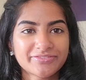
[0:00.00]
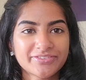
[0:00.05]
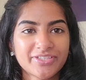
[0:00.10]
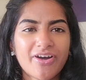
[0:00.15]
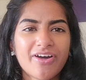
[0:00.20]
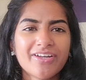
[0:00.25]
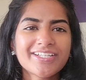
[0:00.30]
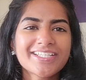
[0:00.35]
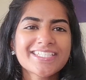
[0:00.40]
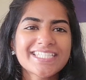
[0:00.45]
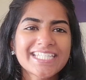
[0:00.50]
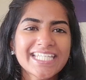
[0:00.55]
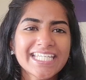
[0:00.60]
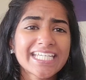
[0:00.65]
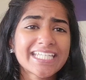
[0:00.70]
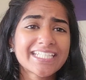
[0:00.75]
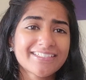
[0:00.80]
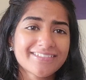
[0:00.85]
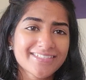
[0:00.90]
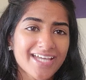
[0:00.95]
Honestly,
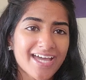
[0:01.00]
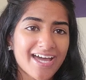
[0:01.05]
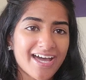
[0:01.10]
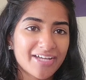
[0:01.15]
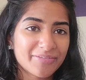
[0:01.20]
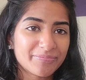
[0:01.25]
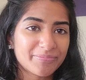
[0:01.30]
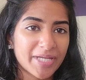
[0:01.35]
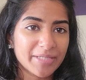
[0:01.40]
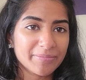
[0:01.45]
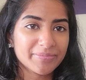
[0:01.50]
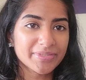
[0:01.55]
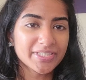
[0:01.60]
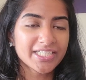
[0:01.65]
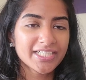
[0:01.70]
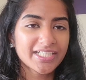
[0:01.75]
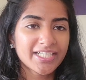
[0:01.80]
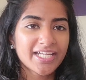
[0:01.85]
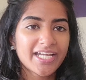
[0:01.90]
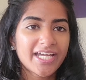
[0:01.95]
it is a hard paper,
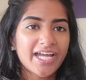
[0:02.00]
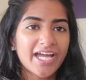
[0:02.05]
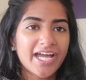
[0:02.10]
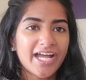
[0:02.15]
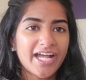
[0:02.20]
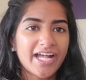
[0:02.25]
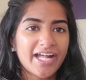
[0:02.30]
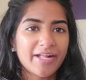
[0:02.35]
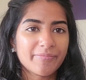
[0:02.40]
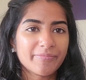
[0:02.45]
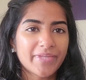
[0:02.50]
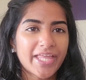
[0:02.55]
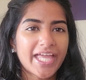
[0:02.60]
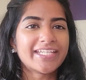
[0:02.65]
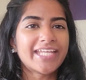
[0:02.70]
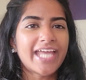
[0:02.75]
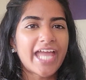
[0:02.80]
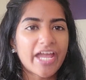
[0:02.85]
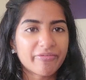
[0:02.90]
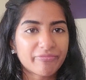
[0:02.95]

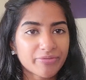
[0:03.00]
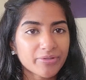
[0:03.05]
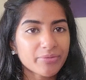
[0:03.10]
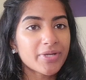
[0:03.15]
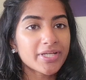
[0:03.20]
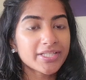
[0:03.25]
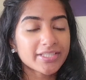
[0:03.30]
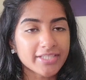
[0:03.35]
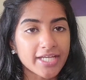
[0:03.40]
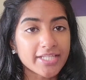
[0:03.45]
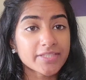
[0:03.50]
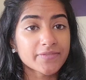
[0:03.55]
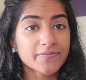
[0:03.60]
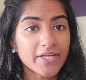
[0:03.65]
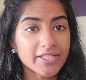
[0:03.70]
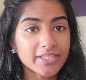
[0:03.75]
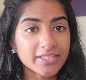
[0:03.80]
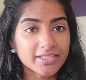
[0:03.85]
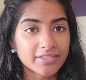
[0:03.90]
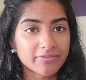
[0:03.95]
and everyone does
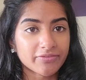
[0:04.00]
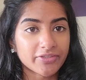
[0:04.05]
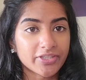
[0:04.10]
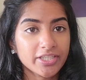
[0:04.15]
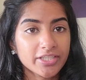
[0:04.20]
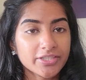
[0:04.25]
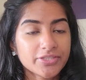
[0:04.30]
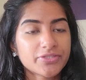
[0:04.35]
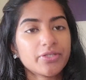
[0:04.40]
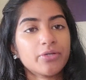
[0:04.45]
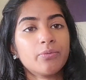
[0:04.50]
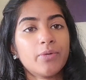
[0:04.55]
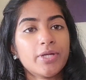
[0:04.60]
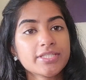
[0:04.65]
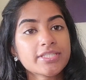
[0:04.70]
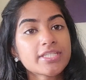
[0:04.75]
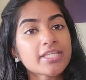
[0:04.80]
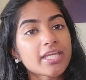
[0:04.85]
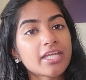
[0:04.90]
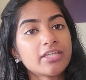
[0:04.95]
find it difficult, so
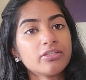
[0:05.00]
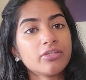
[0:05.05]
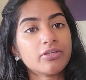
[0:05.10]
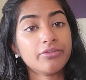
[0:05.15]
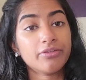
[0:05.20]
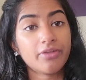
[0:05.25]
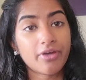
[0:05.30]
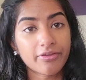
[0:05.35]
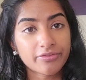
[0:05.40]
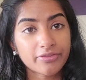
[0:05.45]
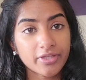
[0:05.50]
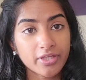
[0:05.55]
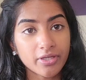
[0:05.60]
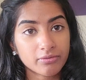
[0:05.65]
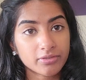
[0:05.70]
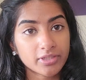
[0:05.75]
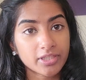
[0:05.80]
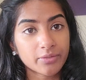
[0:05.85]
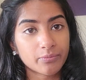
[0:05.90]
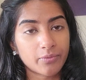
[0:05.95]
once again, you're not the
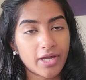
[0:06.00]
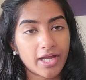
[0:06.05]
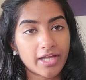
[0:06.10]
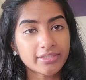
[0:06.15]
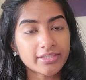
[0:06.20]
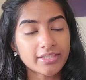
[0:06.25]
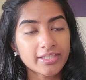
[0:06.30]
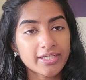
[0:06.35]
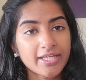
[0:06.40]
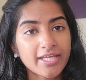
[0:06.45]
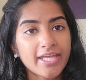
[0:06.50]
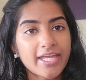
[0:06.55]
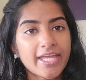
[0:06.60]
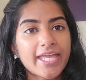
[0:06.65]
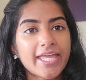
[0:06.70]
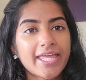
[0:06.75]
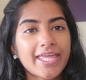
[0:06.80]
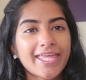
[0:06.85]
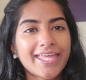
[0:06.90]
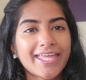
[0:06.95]
only one.
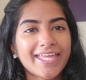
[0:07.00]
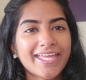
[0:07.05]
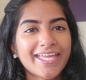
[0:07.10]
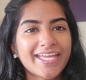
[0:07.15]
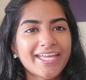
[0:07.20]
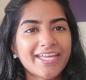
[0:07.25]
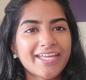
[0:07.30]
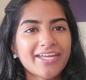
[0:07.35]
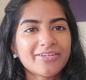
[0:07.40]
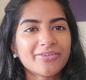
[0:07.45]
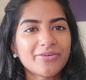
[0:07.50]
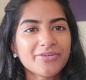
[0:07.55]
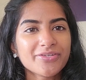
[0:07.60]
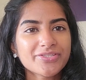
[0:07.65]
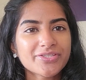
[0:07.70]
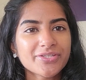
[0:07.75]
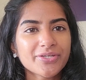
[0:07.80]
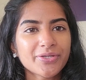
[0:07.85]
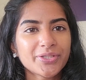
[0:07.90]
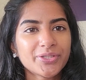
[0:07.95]
And
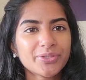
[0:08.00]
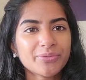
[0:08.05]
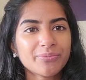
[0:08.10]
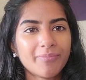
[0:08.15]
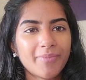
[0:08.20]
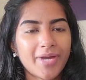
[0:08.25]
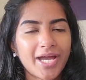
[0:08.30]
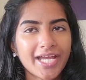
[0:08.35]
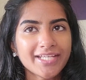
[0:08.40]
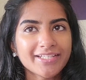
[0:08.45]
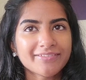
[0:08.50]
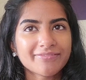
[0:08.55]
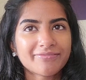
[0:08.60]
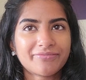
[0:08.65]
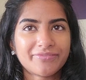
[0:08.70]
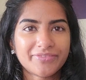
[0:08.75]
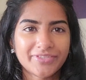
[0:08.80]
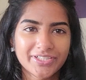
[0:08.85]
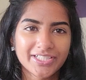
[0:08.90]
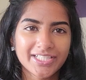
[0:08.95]
also, you might
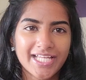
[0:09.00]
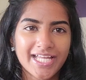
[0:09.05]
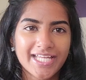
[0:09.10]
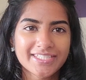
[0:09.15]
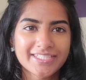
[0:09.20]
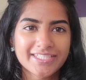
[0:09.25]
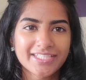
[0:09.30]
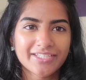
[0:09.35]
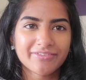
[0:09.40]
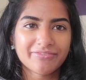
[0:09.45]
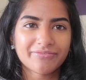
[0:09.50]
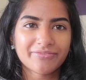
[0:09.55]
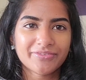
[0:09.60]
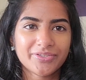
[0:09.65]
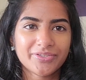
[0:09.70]
feel as if